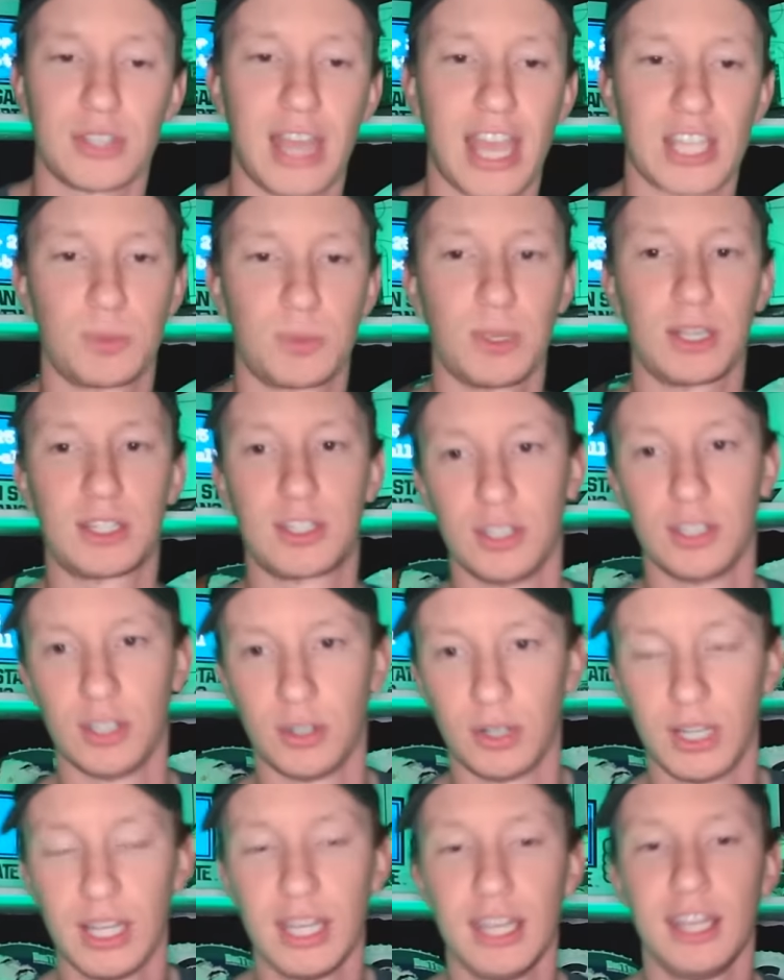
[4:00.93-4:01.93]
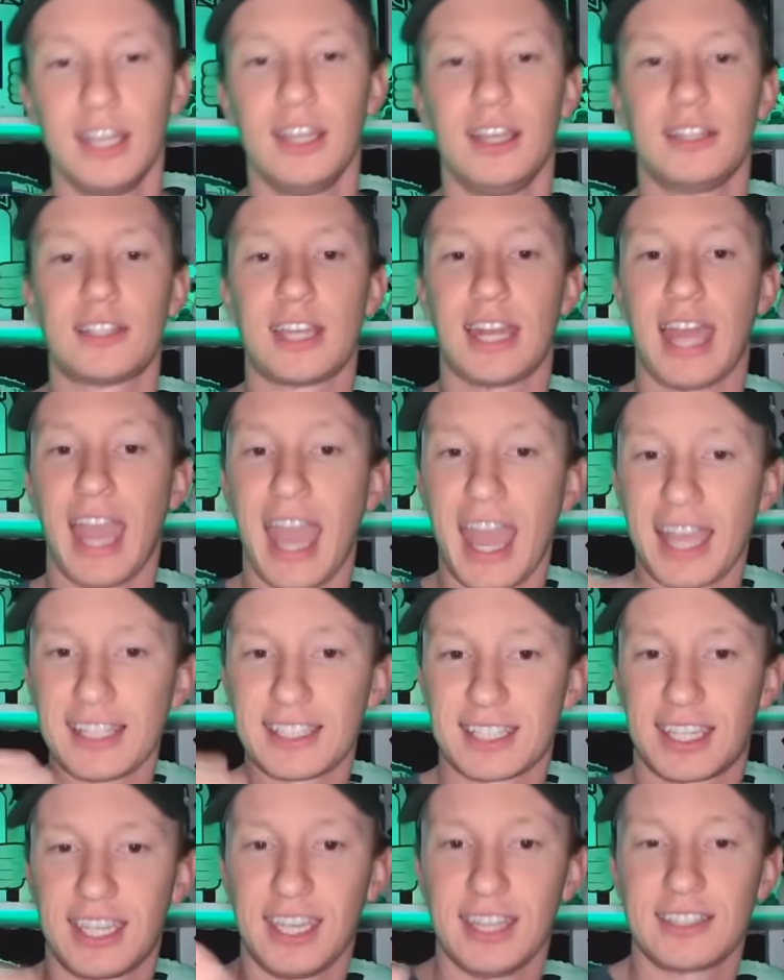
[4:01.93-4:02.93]
last week, too. Is that
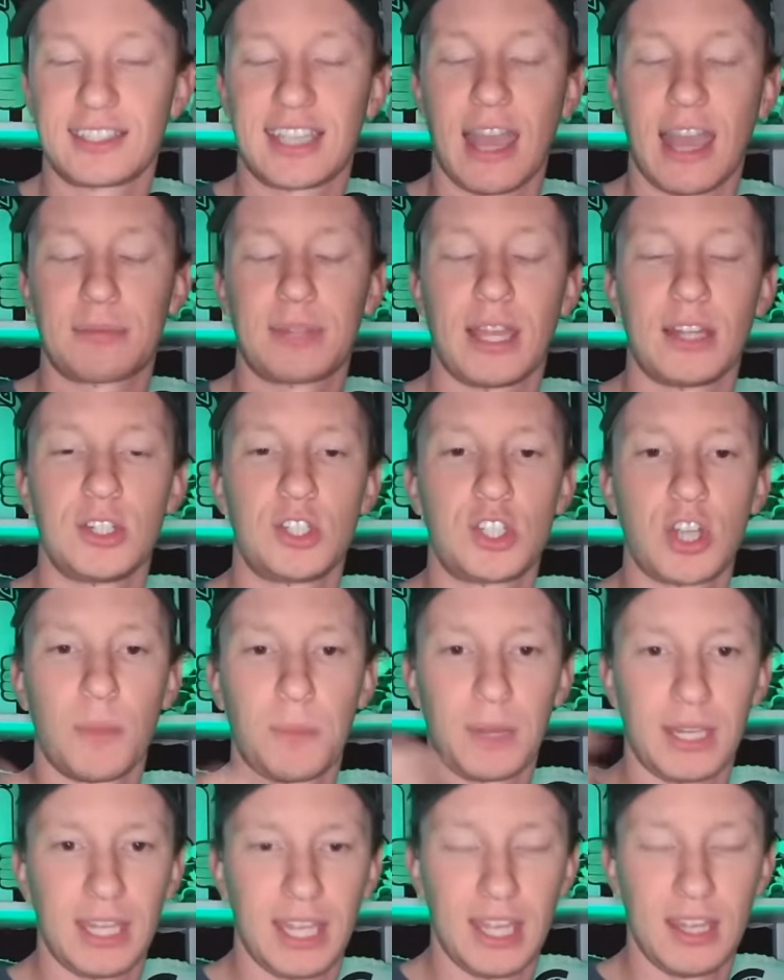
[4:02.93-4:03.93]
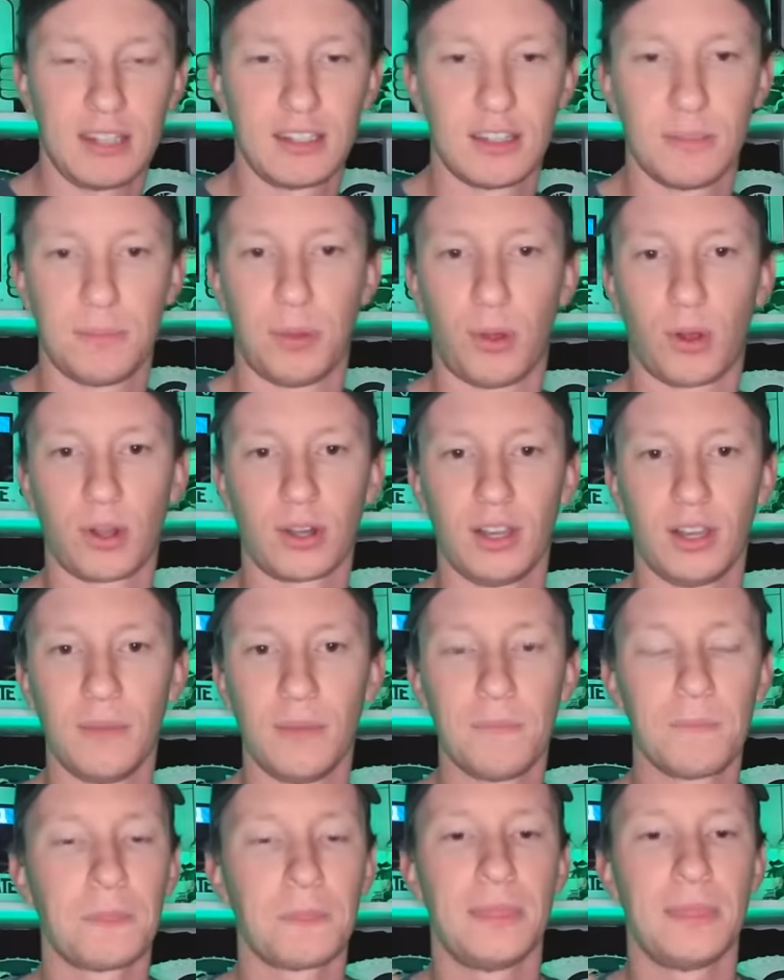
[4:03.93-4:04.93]
as kids kept on jumping into the portal,
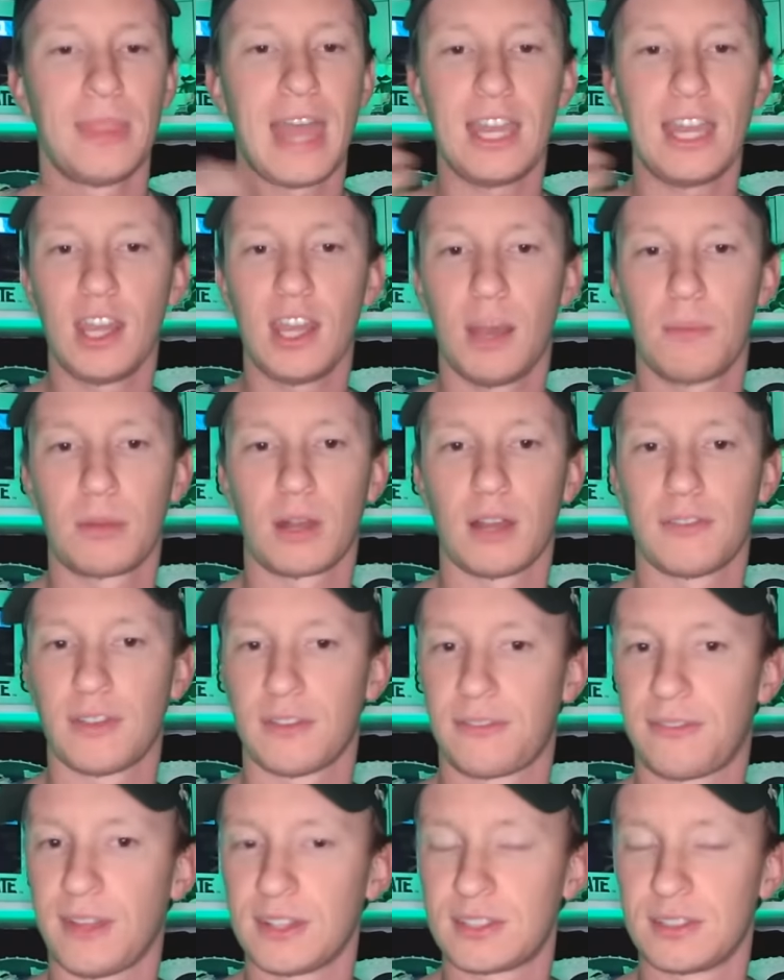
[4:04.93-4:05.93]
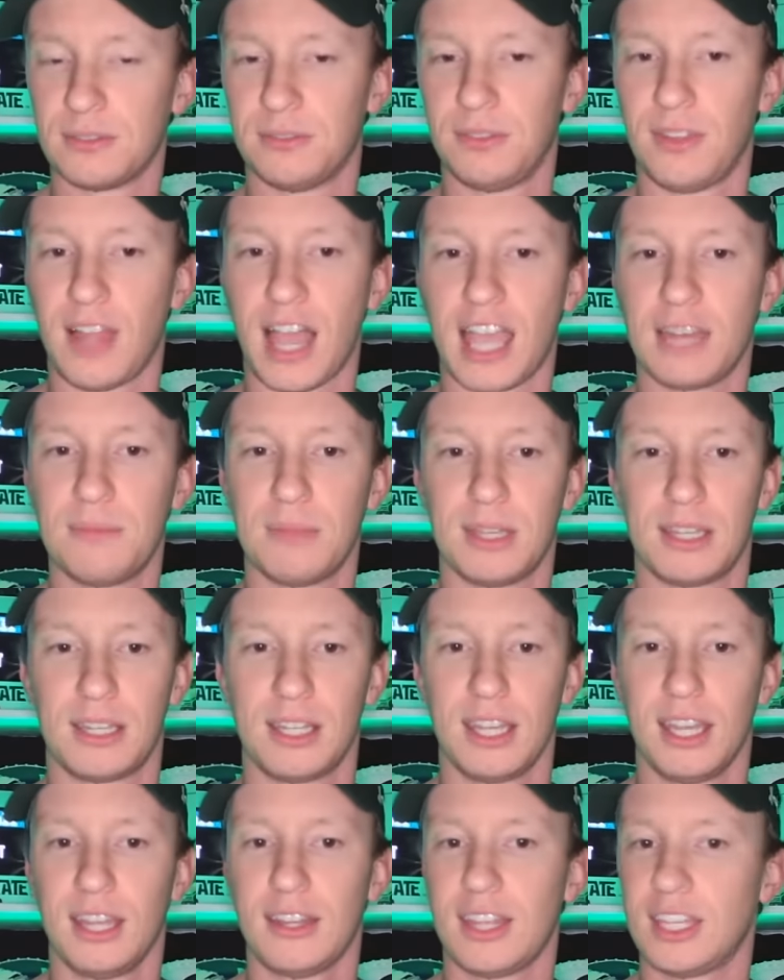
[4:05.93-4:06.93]
that number of offensive linemen
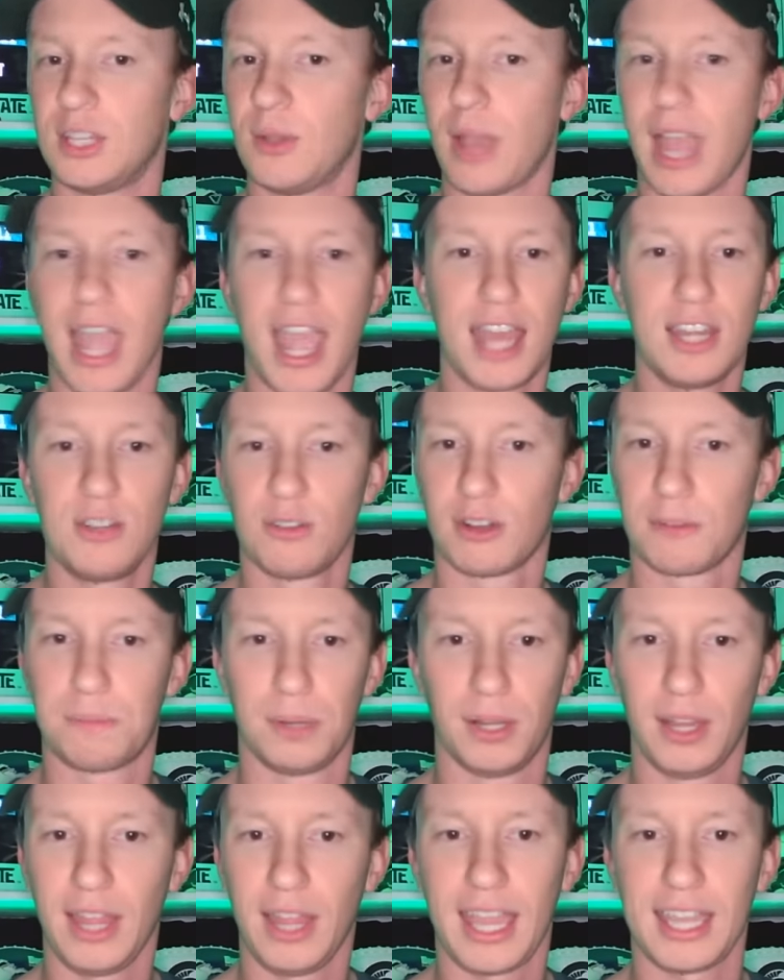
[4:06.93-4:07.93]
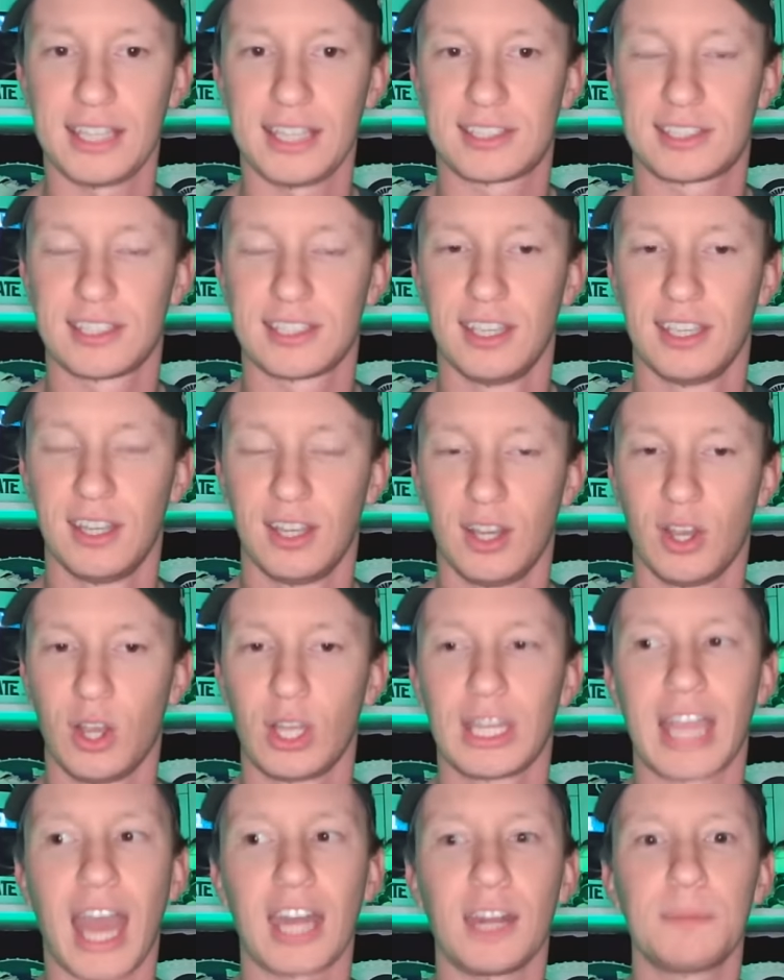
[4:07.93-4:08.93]
that you had to replace
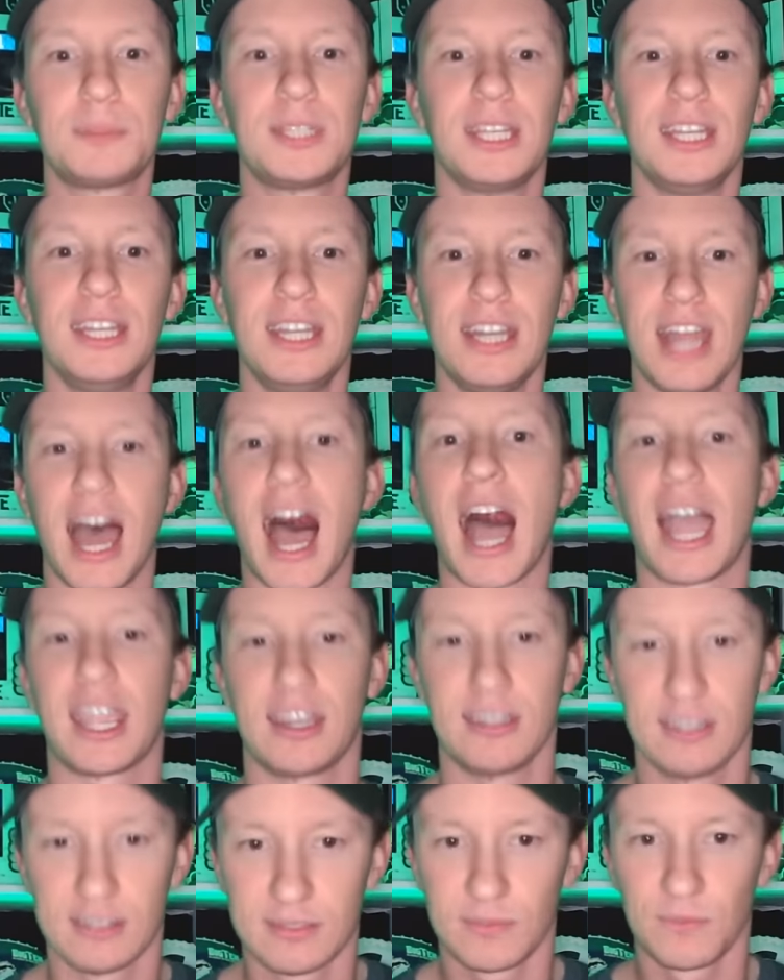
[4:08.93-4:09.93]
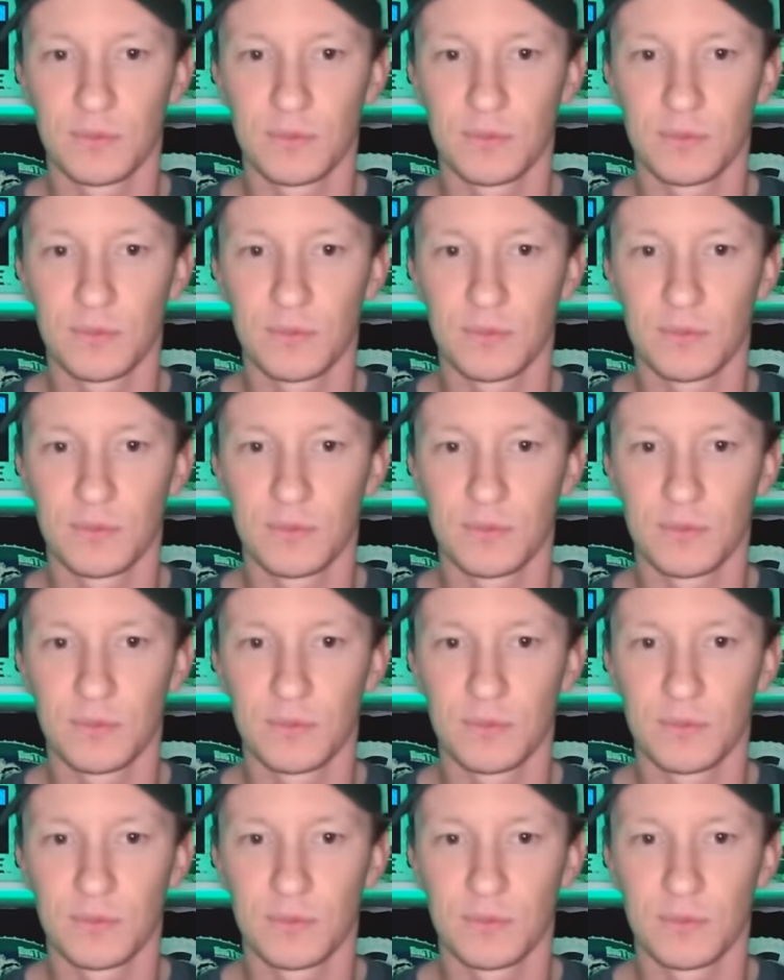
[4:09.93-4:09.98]
got up to nine.